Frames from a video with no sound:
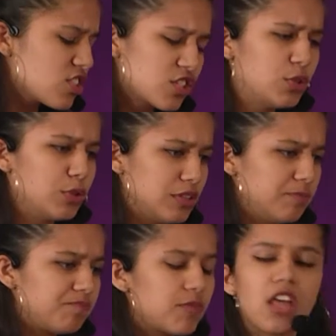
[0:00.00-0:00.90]
School,
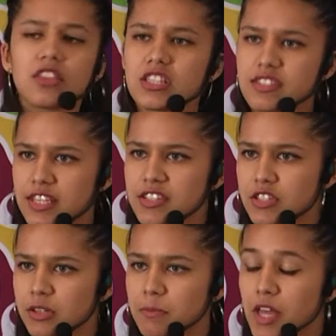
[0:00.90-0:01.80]
the
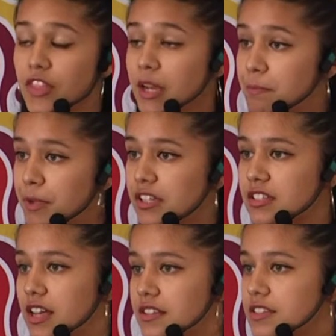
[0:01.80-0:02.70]
system that builds
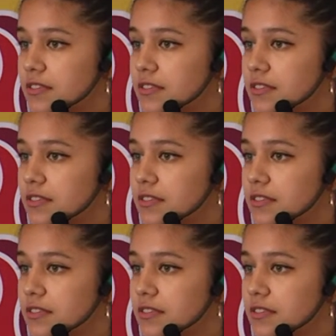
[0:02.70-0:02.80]
us,